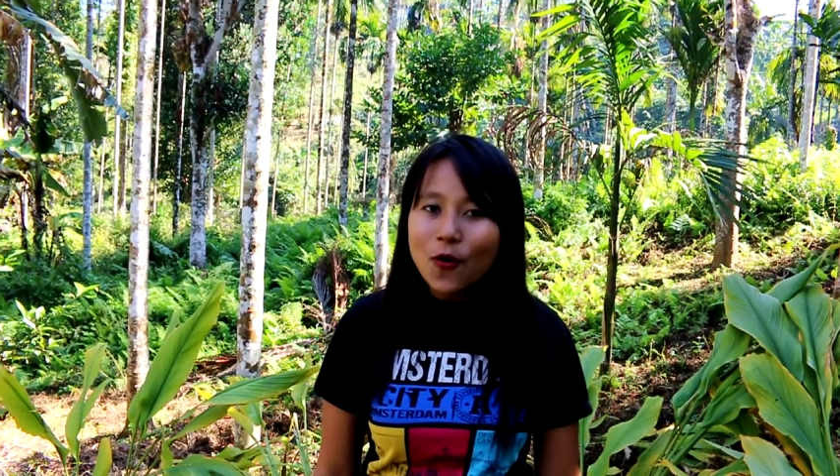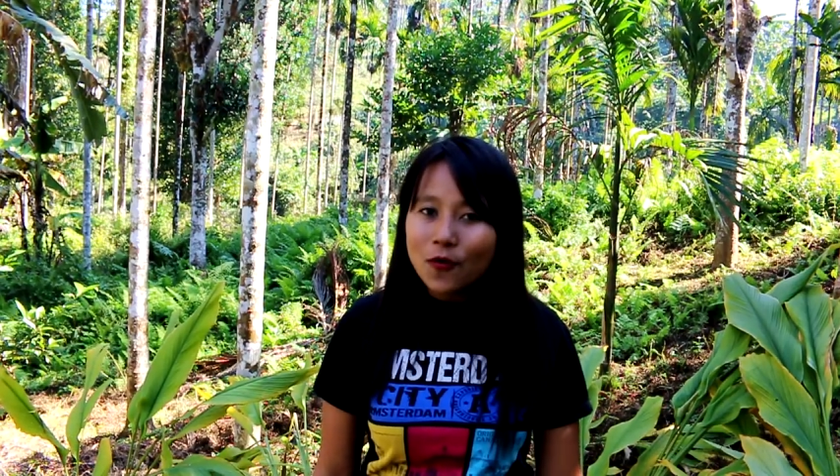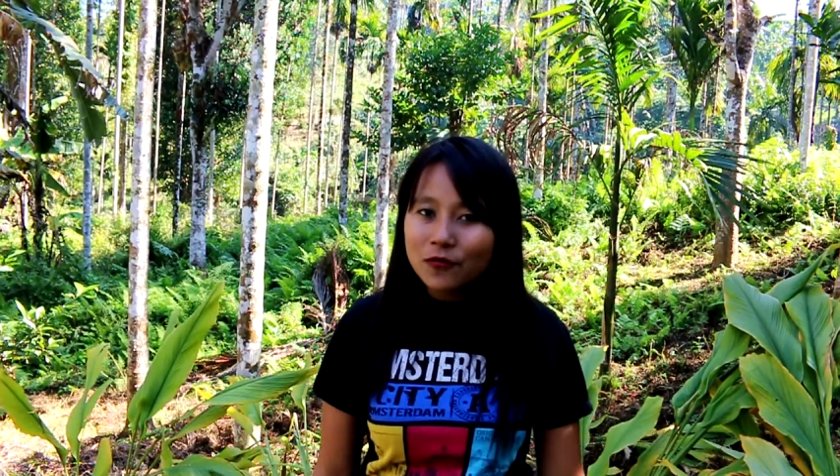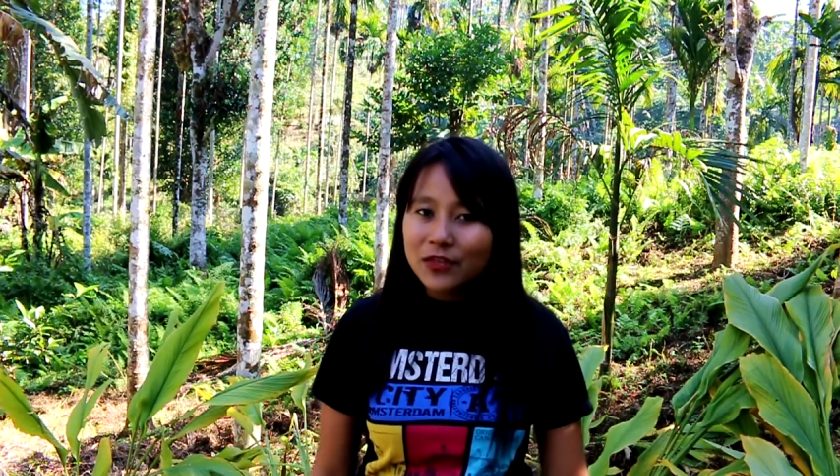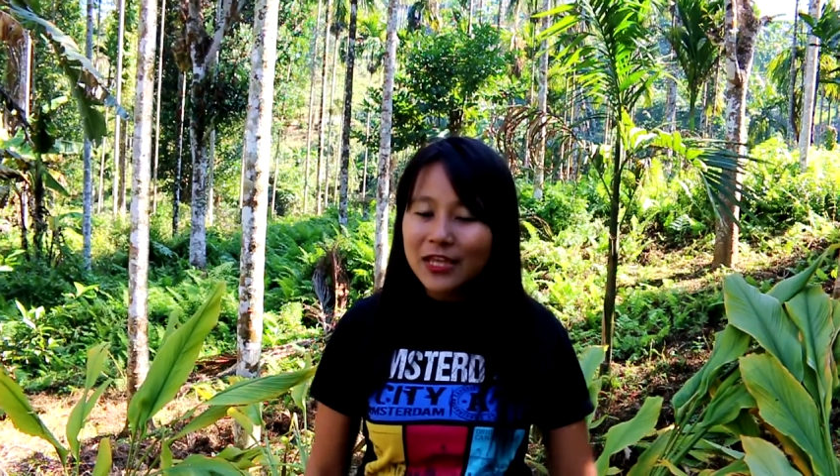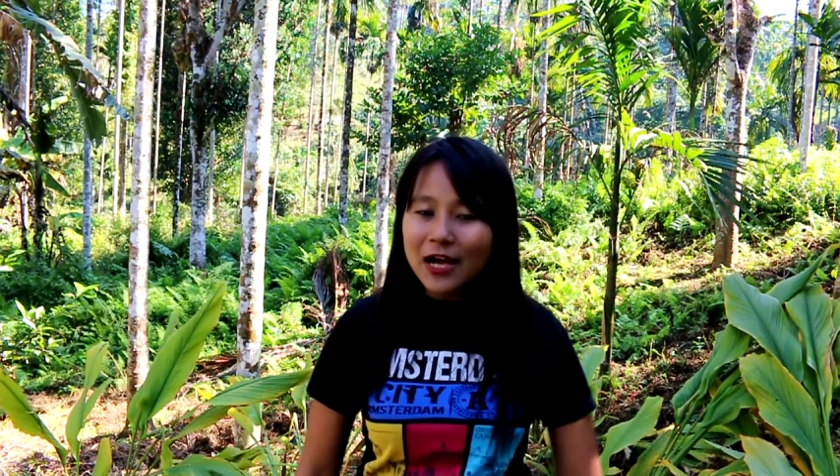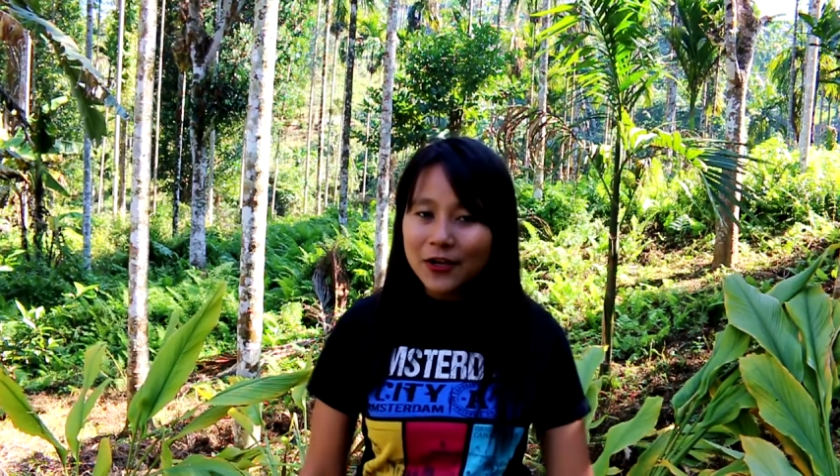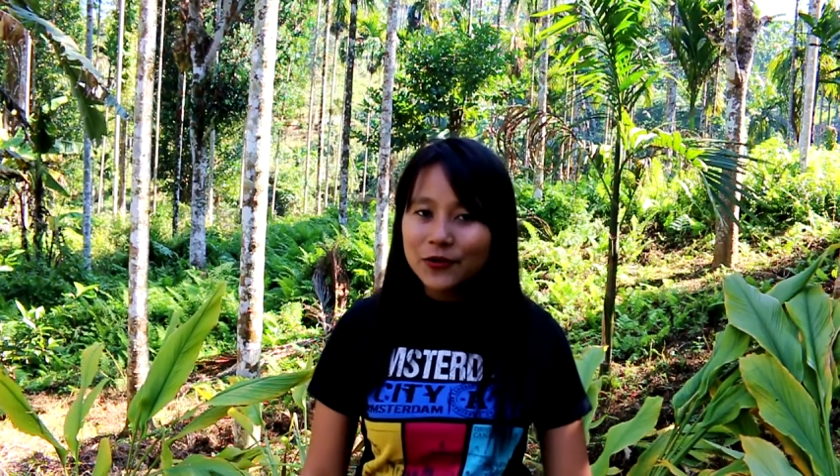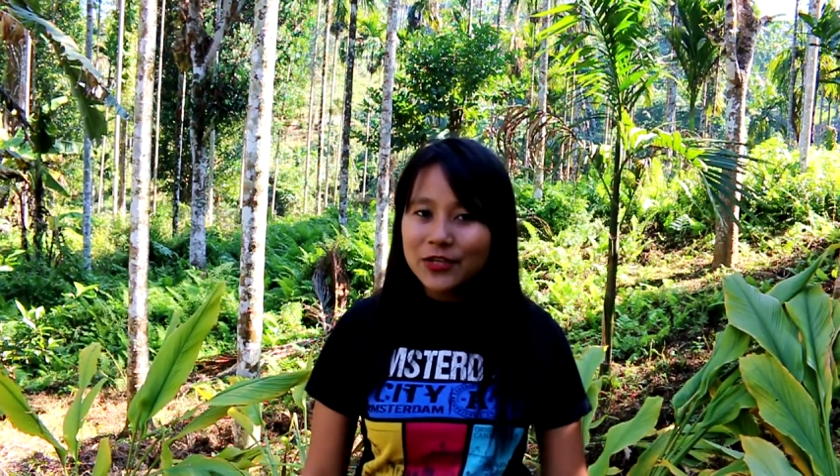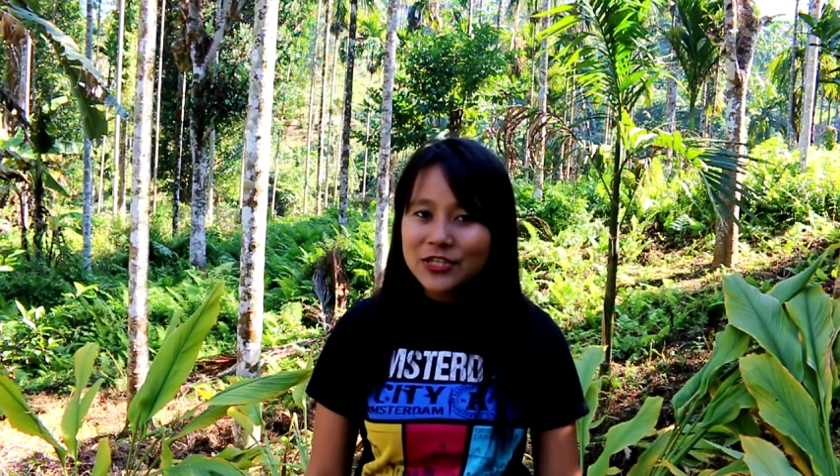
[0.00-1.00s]
of the
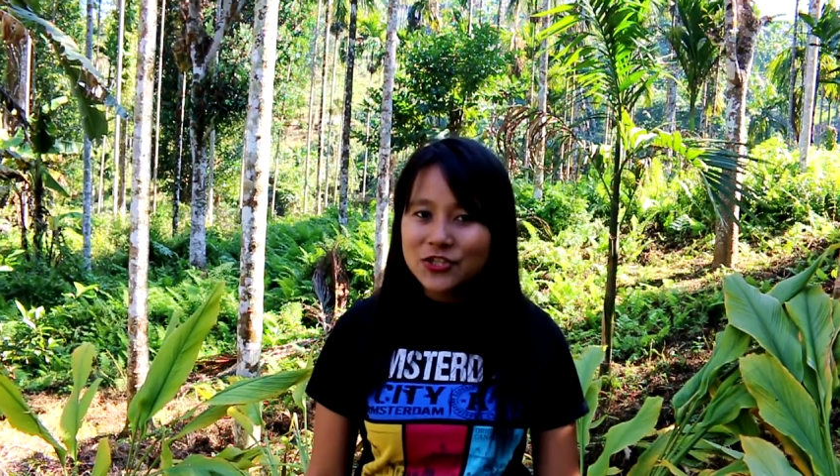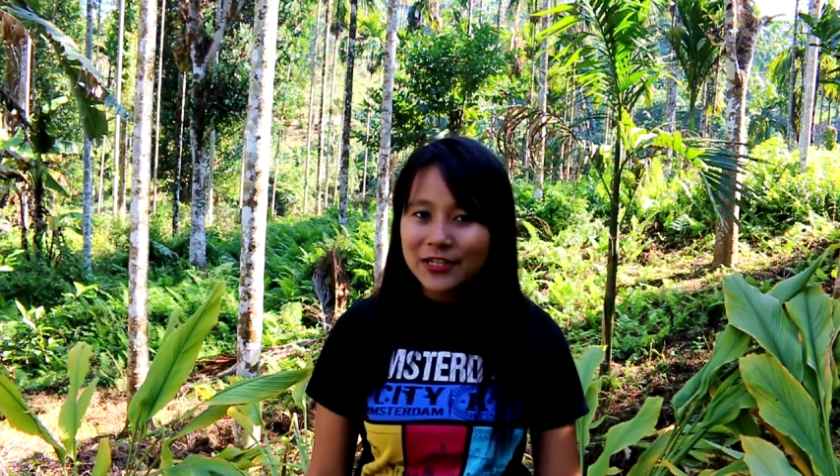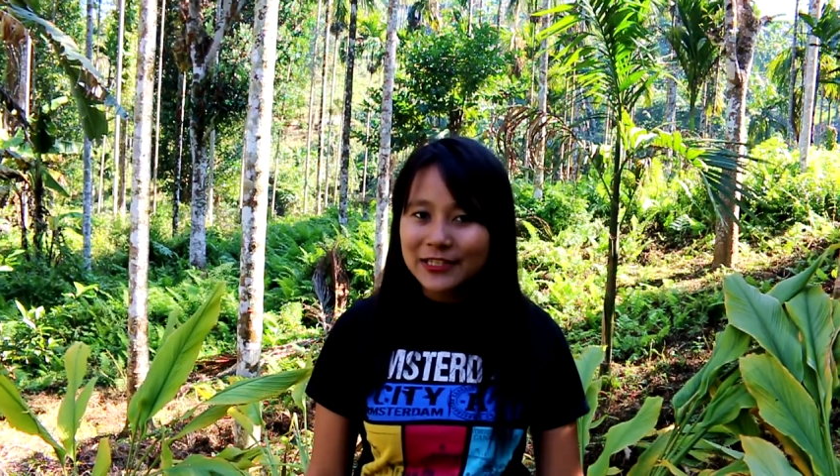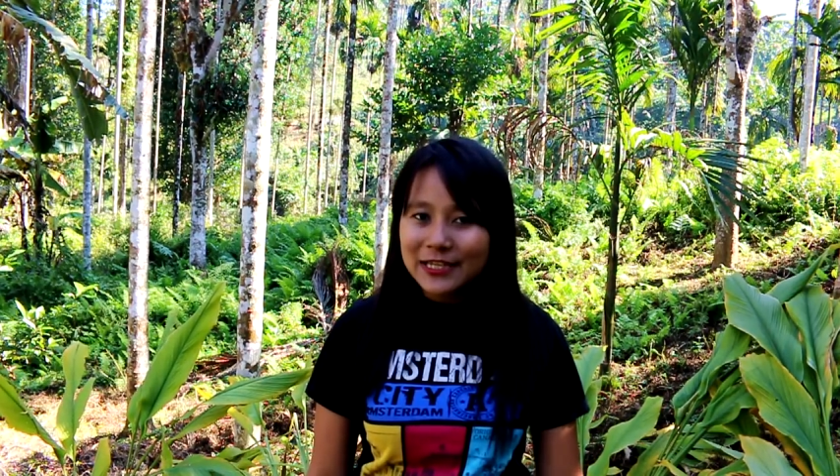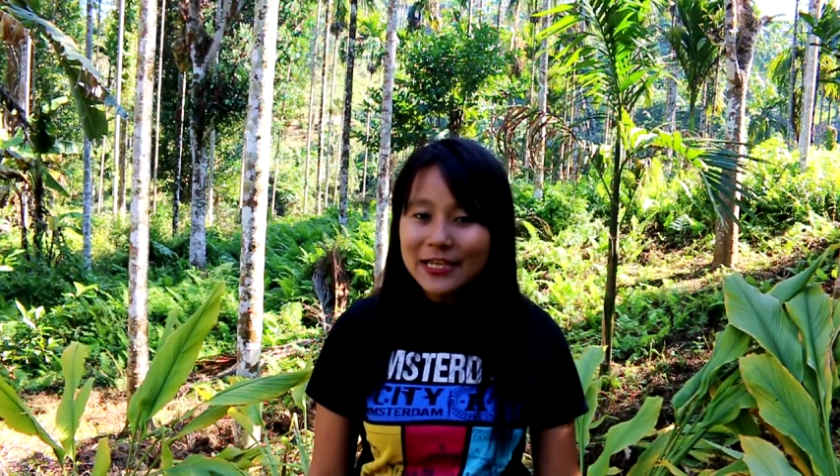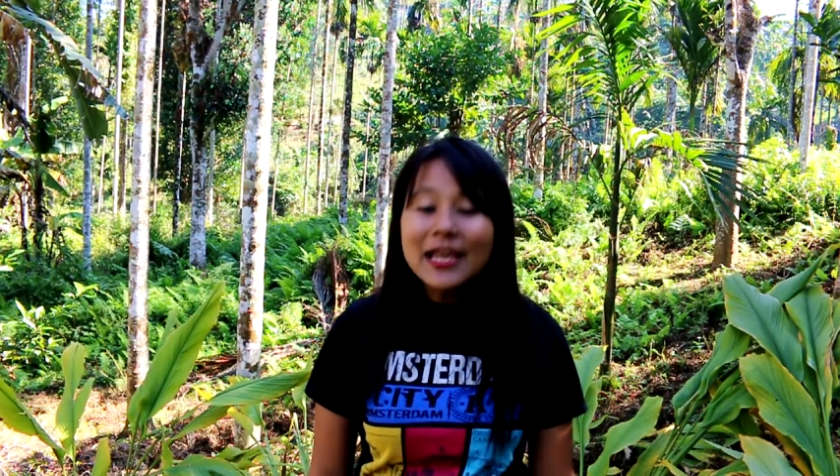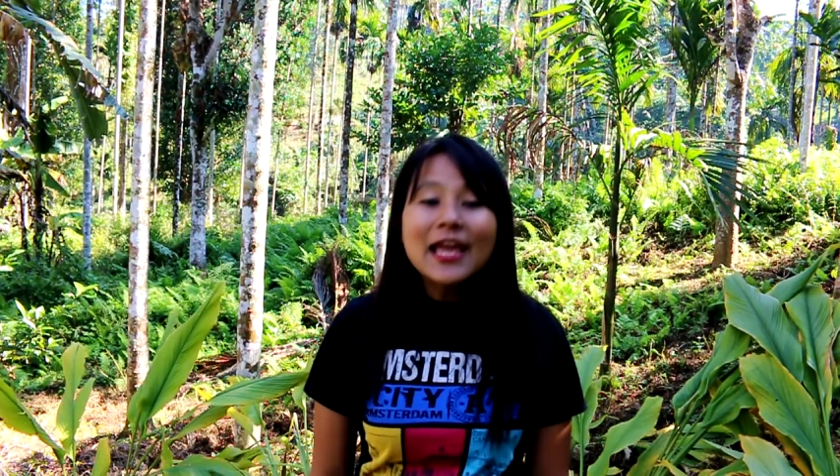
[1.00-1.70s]
Akhuni Chutney.